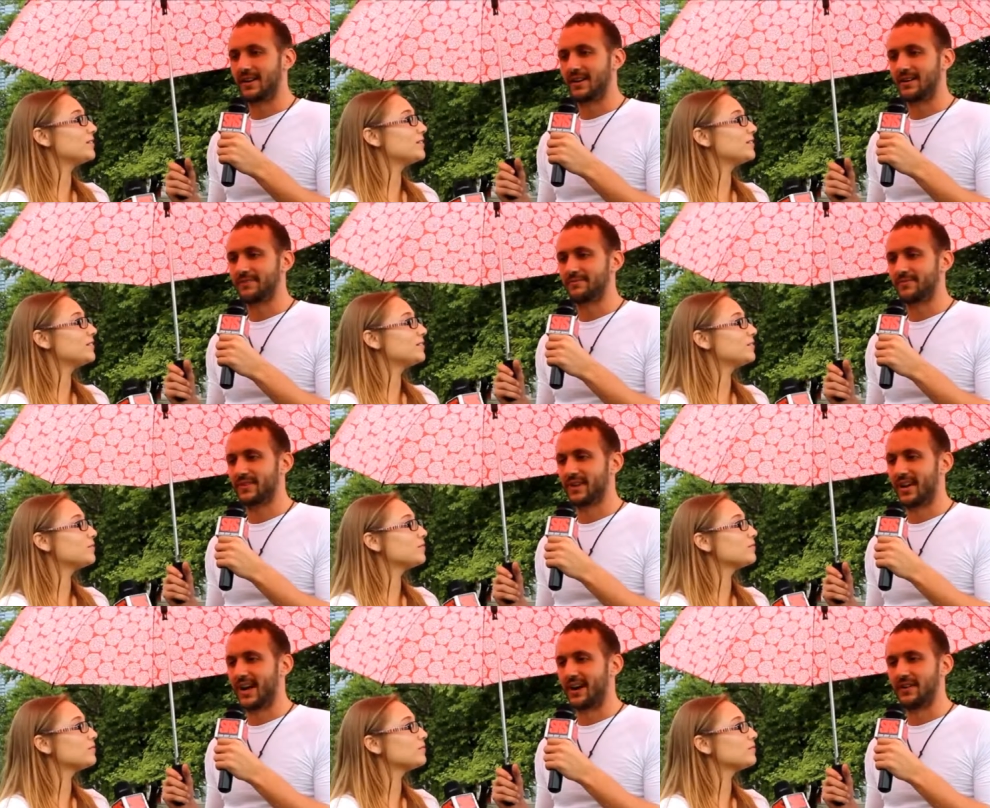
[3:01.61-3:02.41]
Speaker 1: uh,
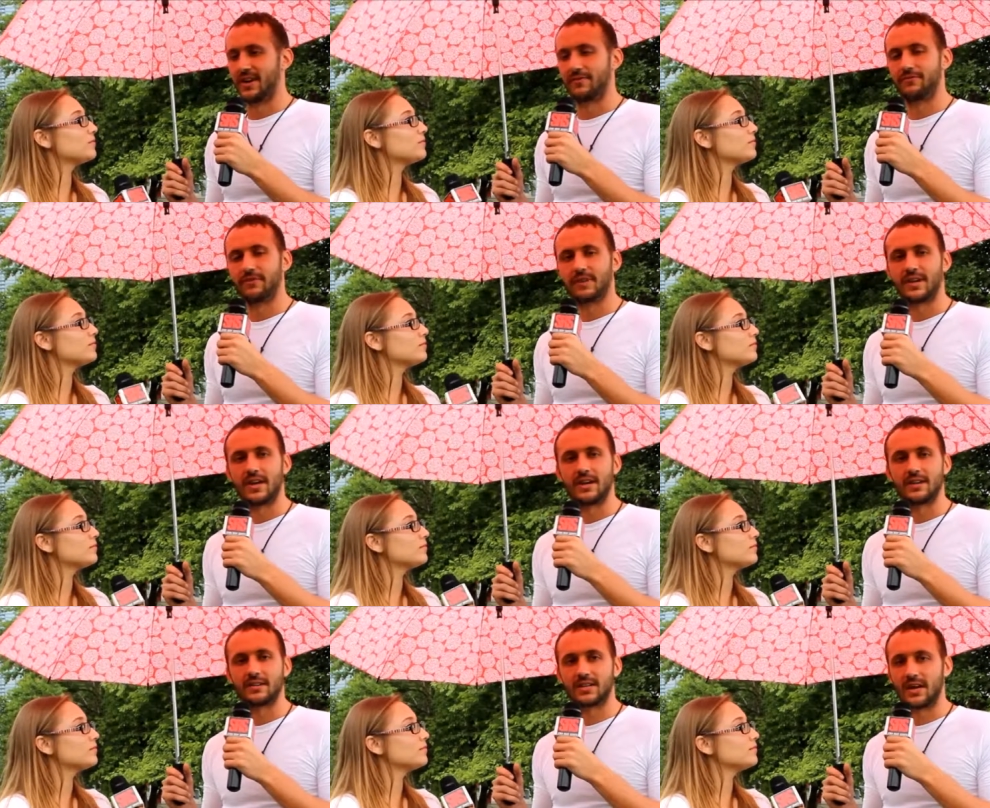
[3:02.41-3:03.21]
I'll never
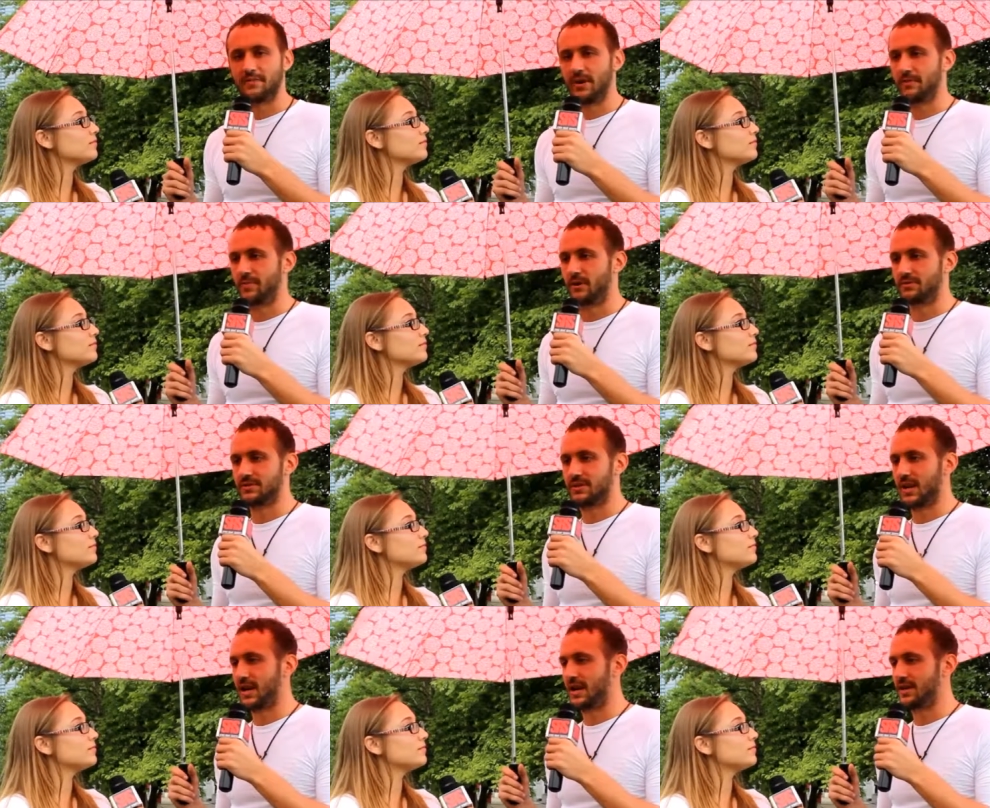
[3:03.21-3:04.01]
forget coming up
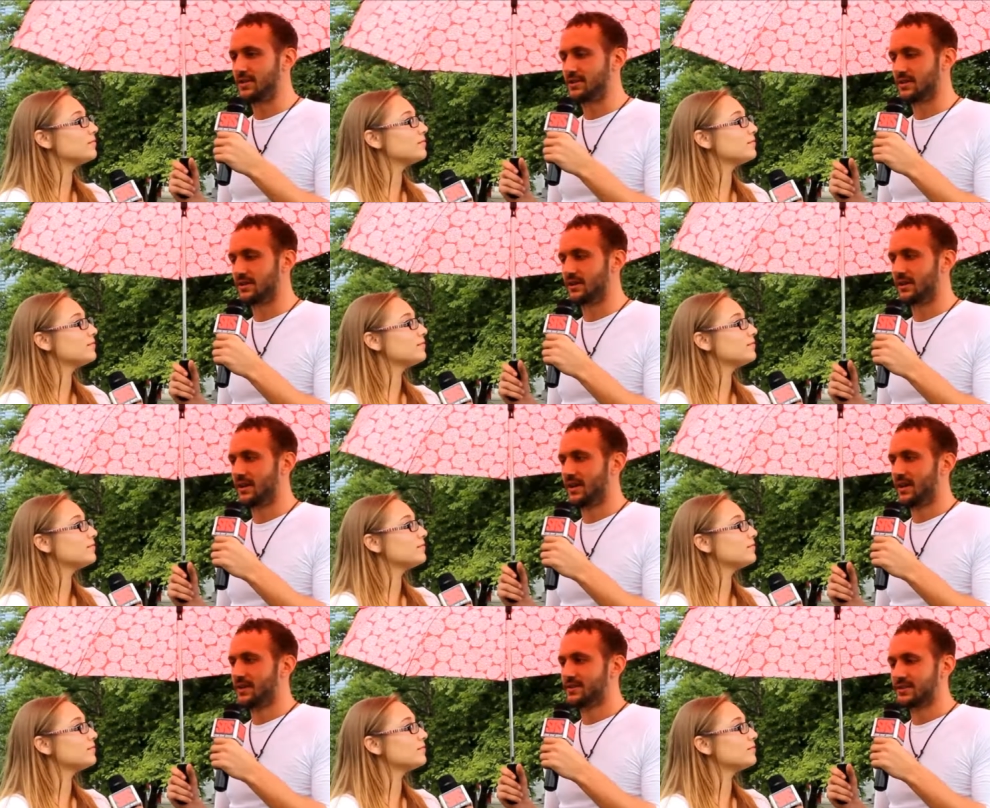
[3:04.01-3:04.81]
on stage
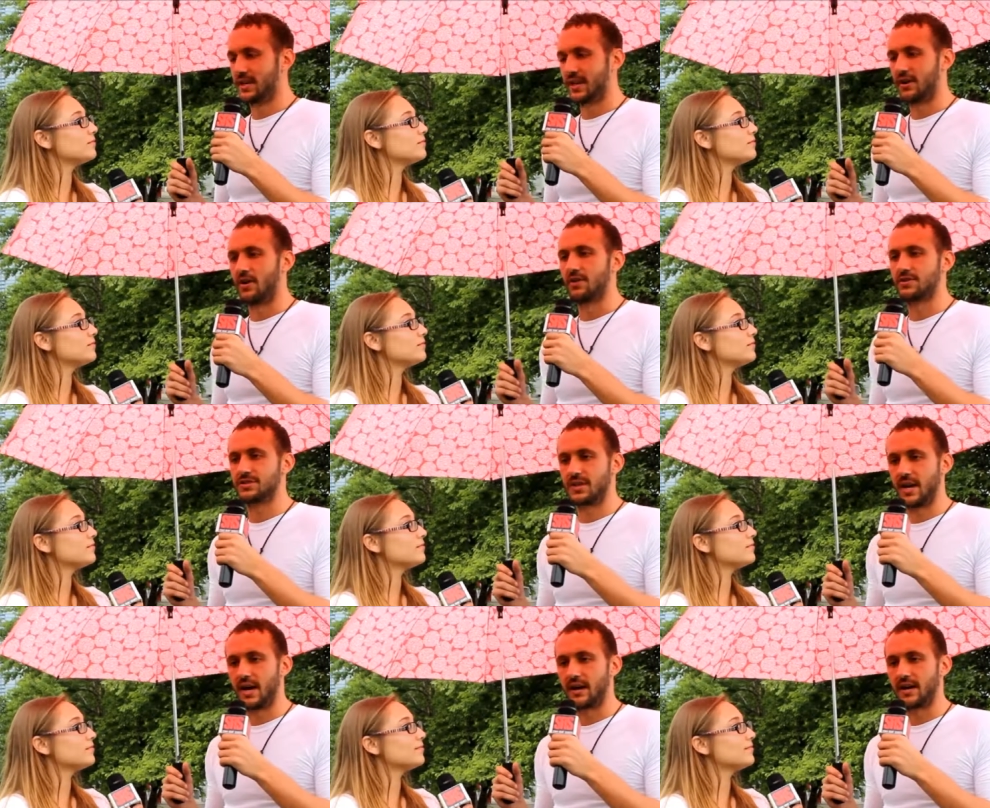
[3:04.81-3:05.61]
and singing our
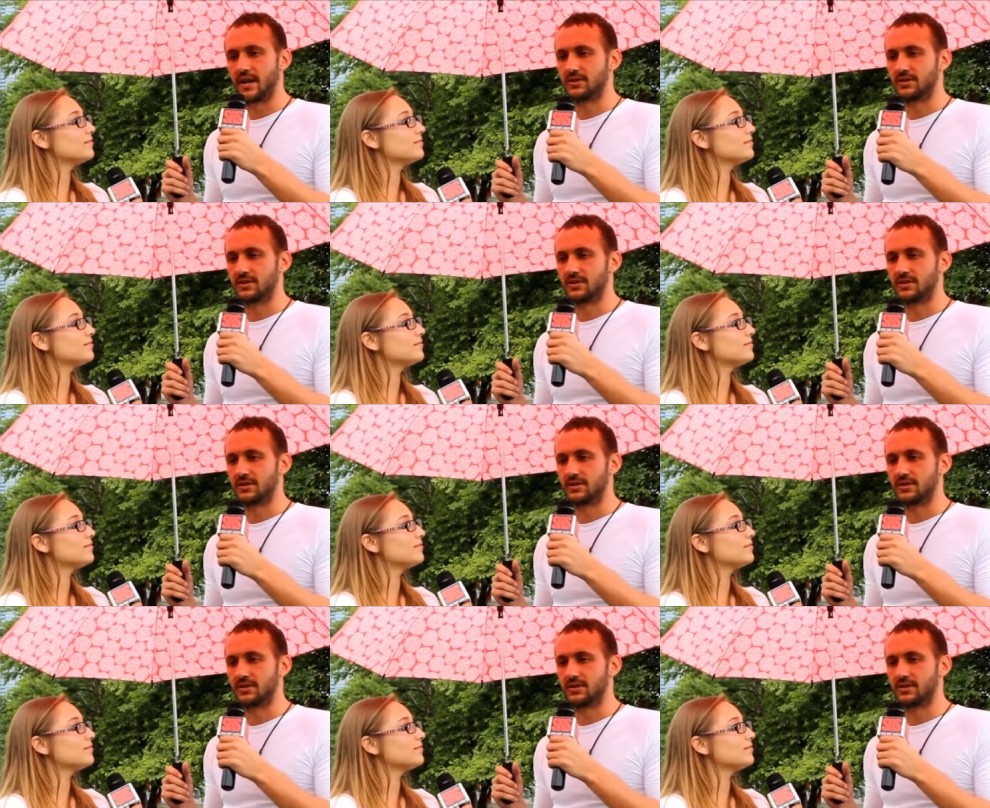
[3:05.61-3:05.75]
set.